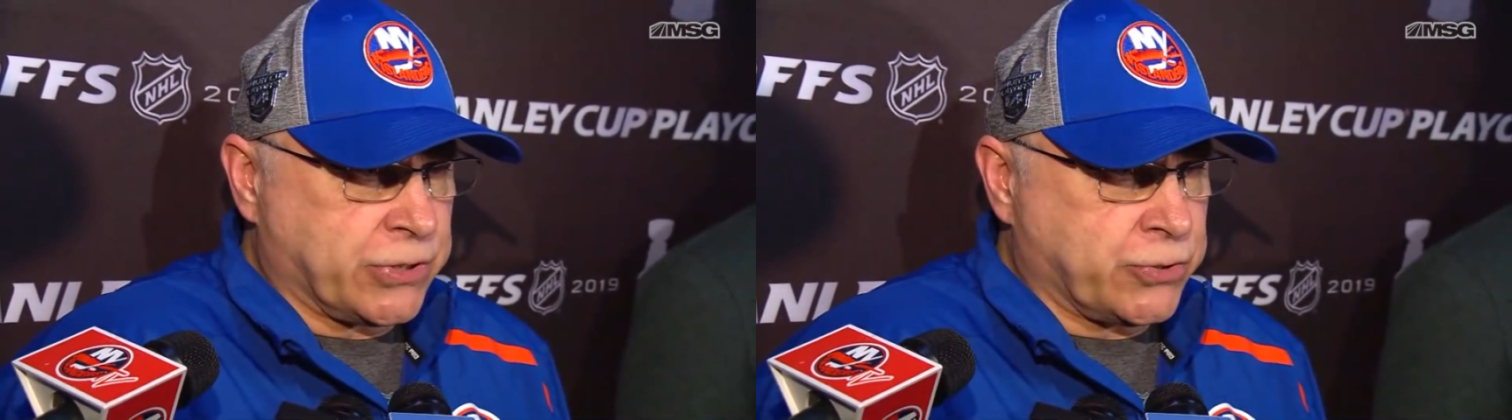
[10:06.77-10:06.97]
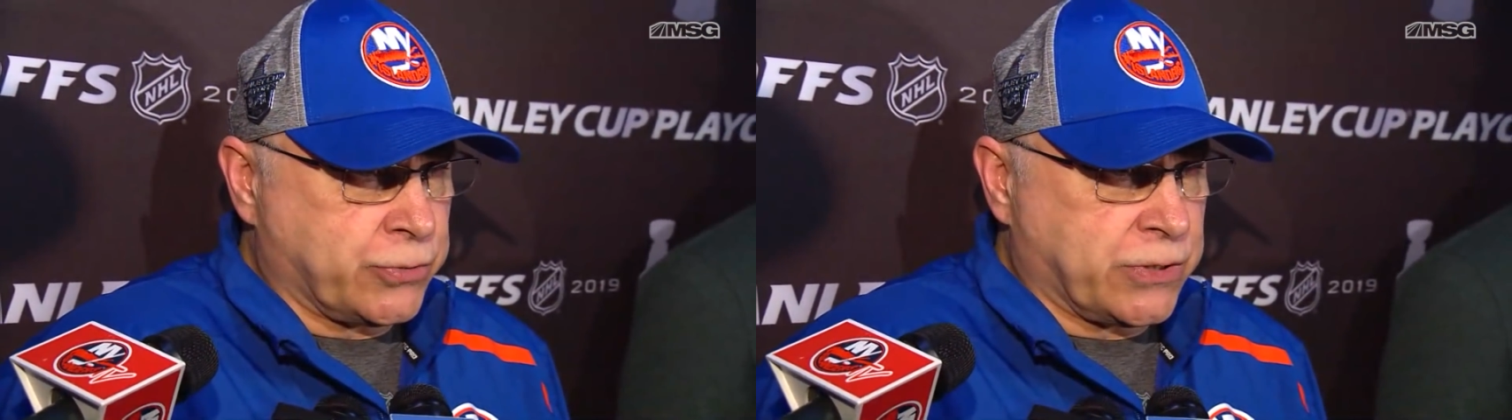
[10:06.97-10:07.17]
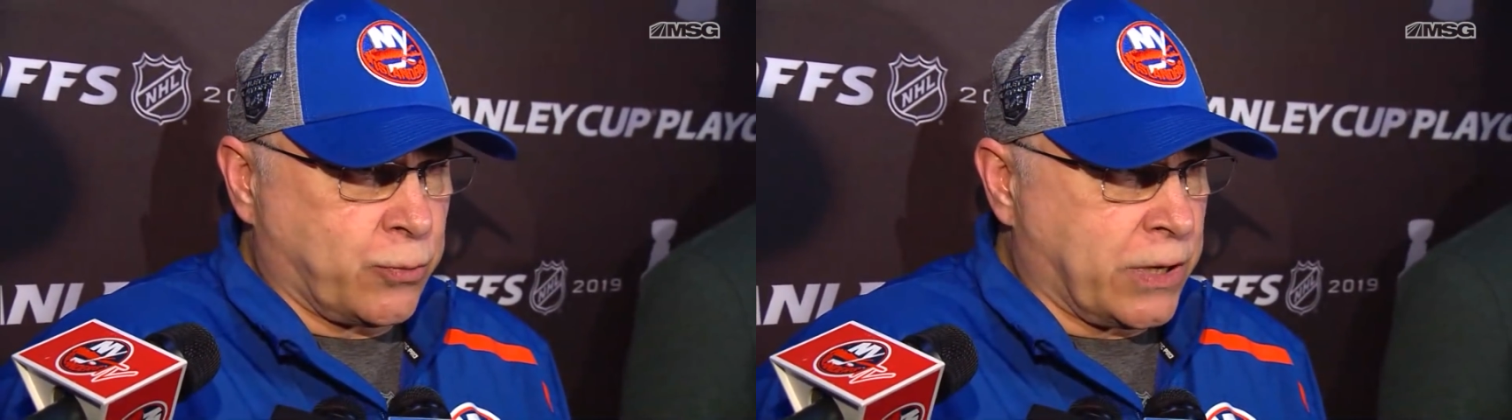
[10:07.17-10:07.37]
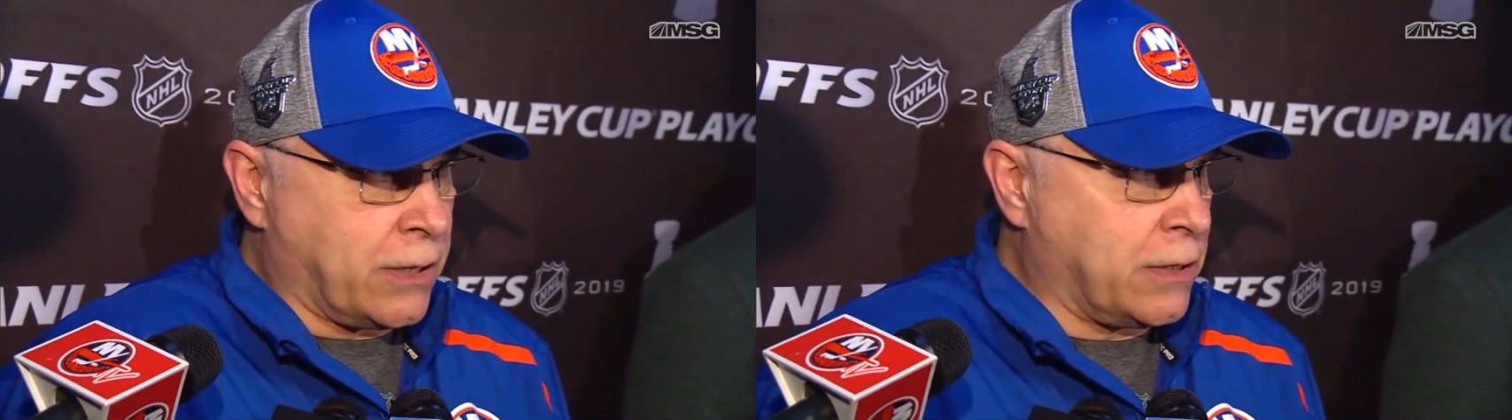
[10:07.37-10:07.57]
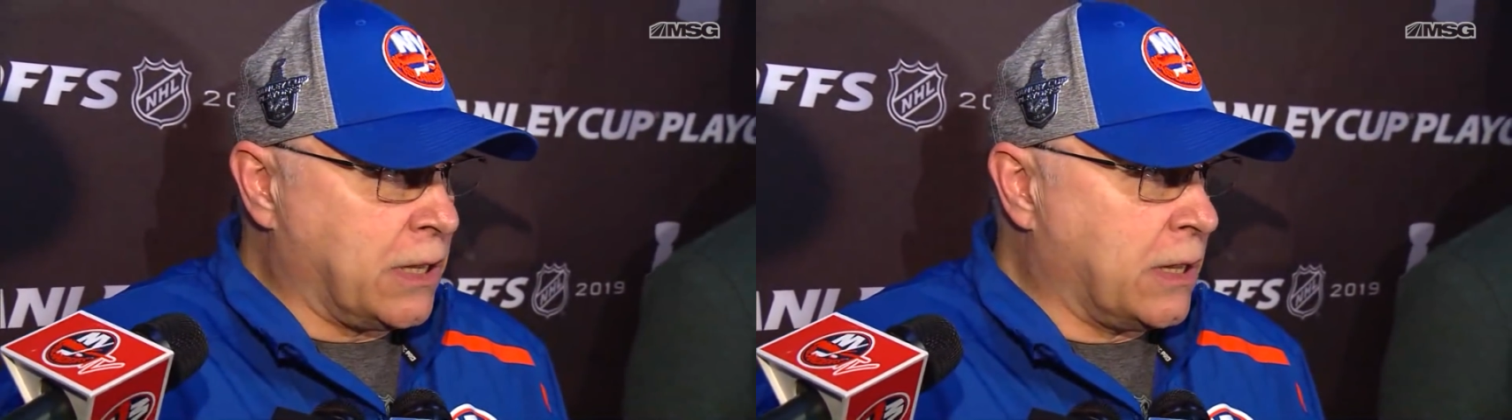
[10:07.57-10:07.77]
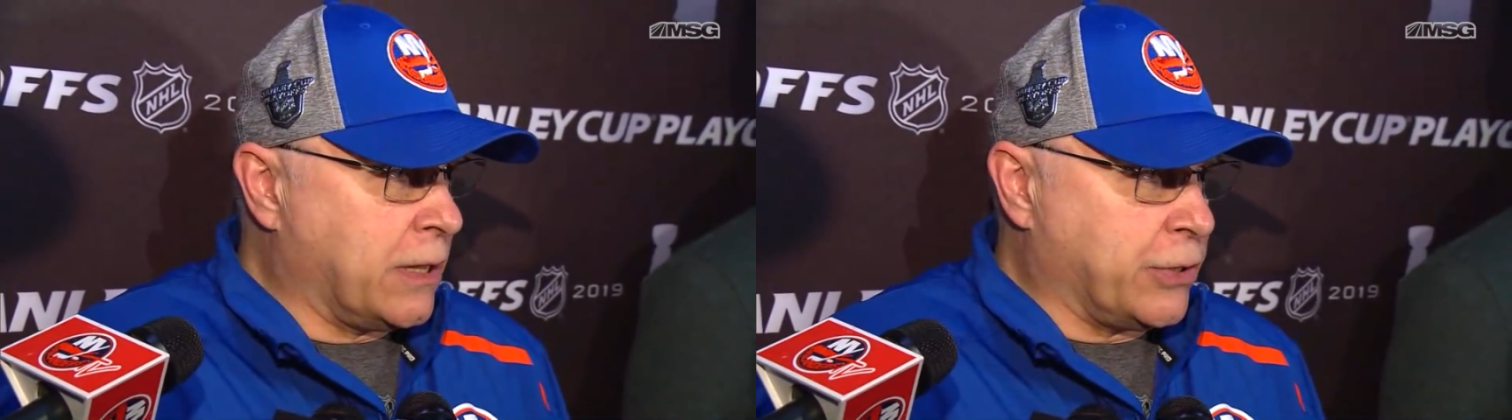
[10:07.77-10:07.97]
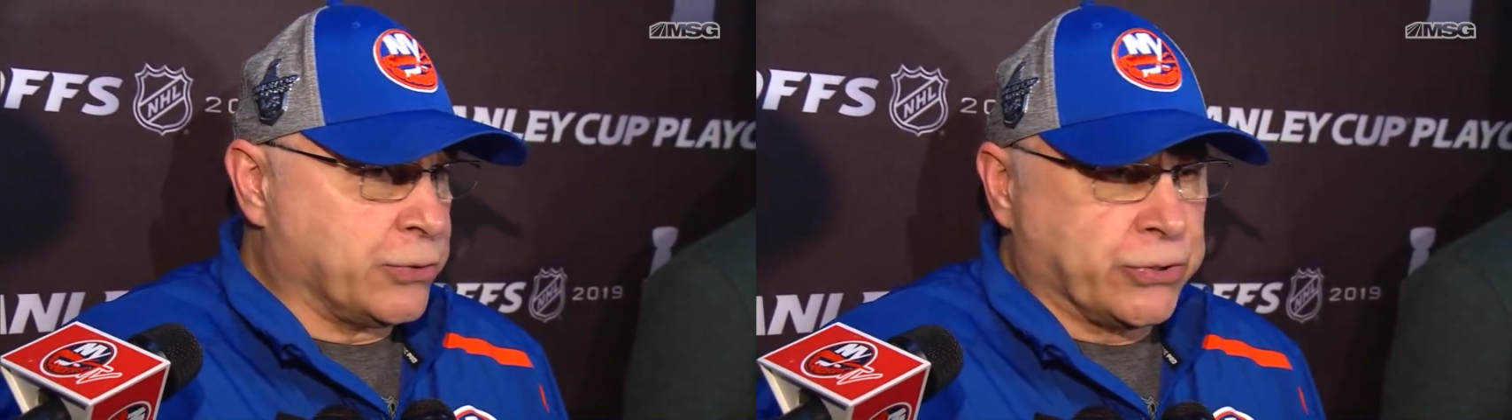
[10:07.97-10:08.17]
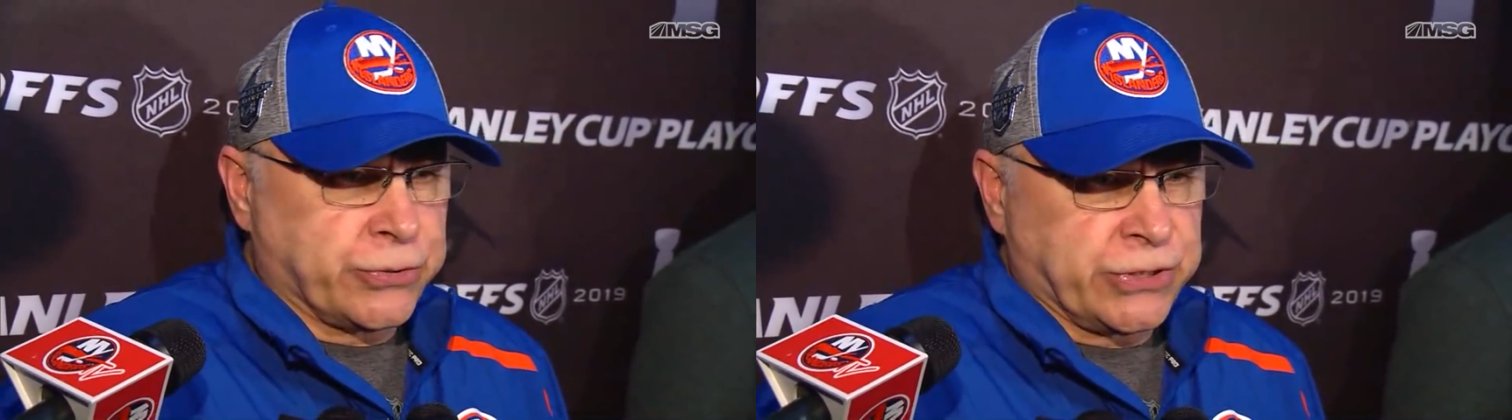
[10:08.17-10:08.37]
you're doing it well, you're
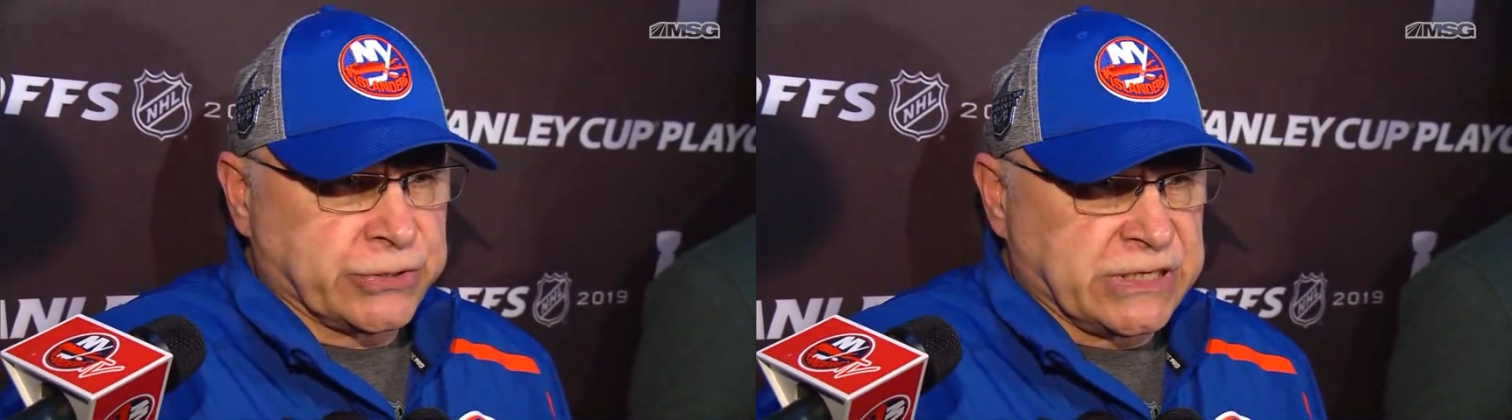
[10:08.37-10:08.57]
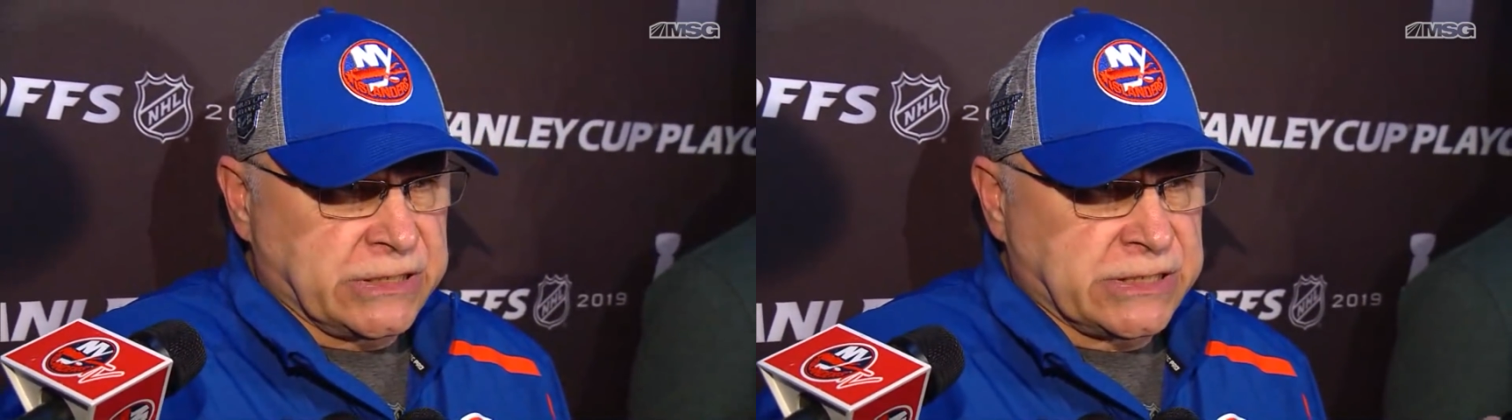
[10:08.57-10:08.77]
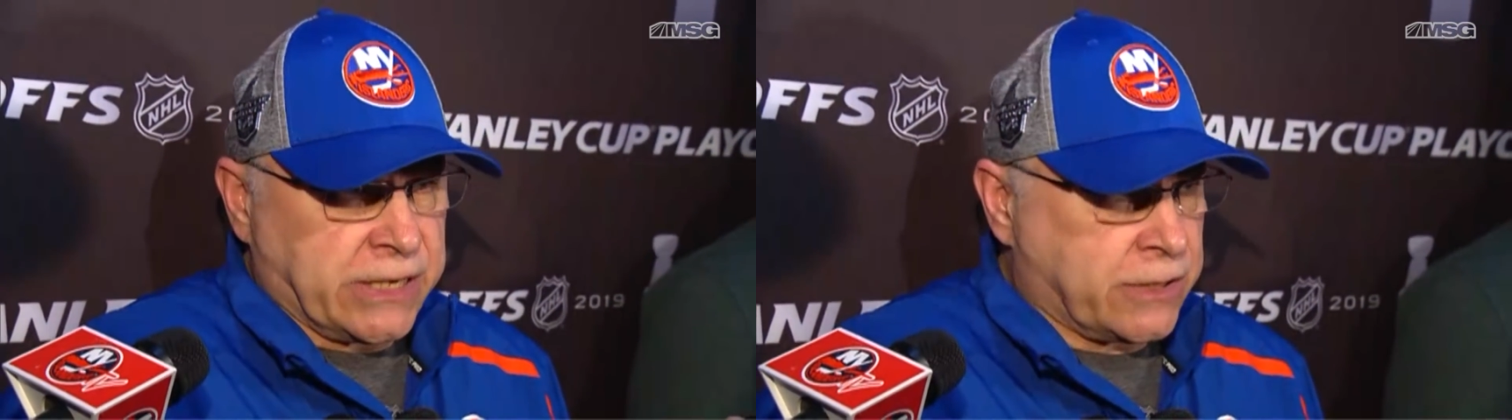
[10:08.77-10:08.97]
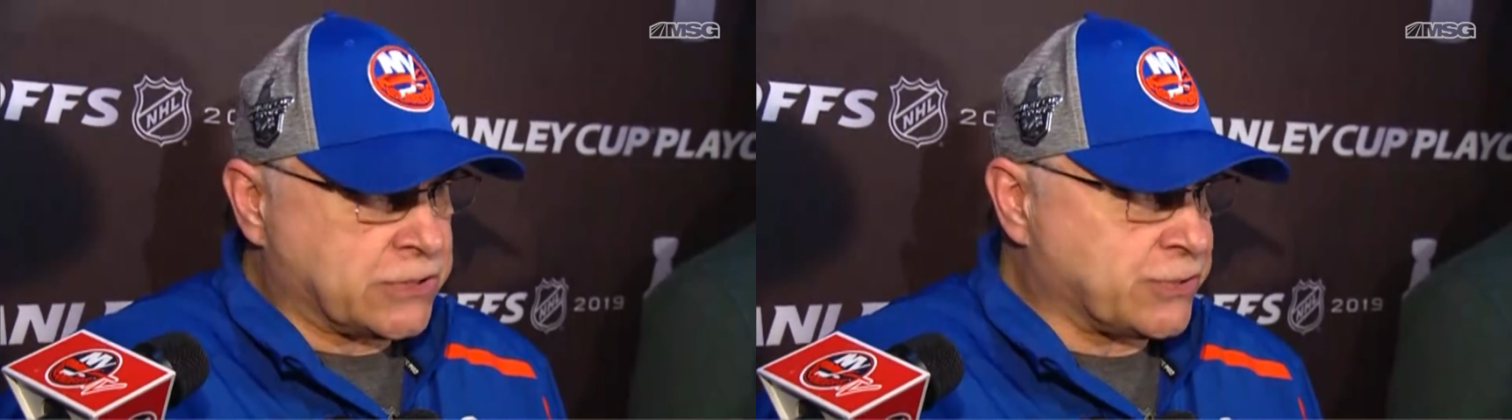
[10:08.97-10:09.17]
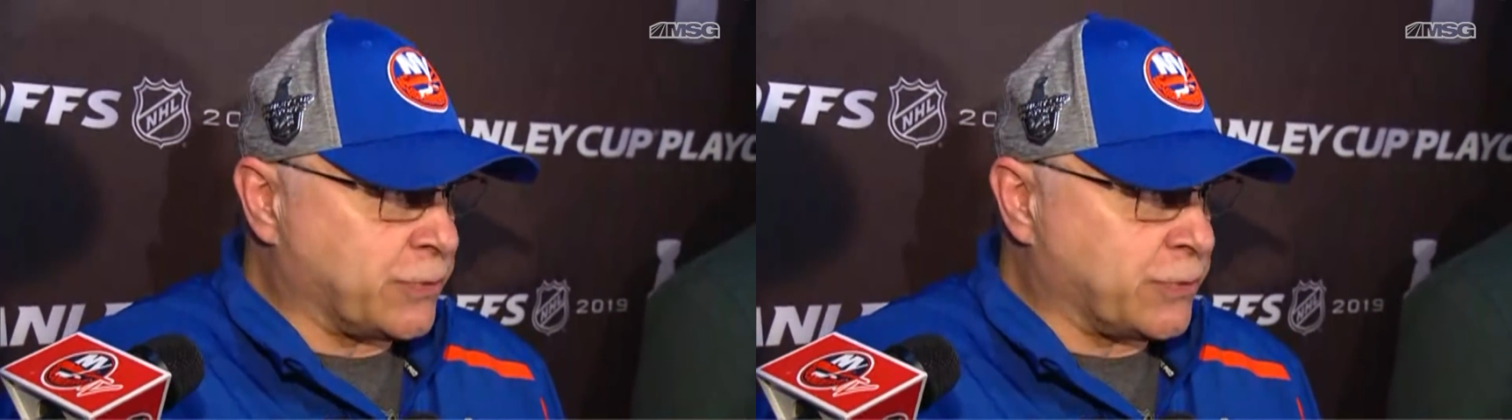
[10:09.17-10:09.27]
doing your details.